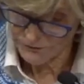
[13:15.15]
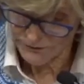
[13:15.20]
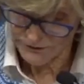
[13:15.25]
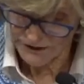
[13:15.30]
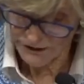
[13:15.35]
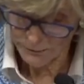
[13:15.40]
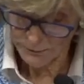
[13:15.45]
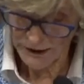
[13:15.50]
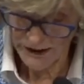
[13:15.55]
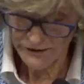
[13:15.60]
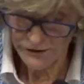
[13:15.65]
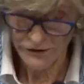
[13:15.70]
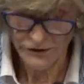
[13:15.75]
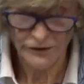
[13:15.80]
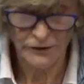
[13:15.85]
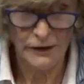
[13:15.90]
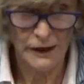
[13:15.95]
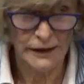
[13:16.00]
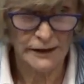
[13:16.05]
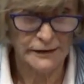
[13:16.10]
despite
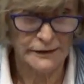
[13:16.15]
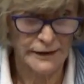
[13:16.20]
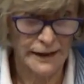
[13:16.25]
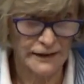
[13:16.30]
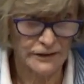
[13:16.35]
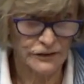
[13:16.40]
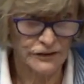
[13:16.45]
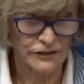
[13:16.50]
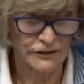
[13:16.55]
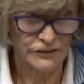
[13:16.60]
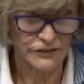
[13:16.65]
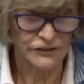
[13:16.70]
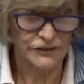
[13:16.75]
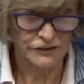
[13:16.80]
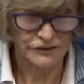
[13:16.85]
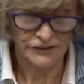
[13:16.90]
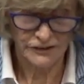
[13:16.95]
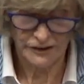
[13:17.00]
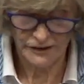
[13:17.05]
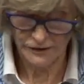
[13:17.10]
her connections to
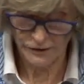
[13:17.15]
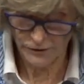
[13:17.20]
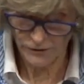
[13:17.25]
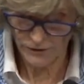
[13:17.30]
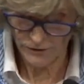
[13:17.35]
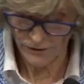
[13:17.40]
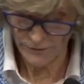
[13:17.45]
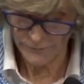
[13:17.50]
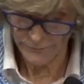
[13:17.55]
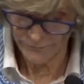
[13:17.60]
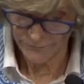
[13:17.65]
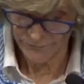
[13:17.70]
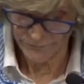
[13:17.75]
City Hall.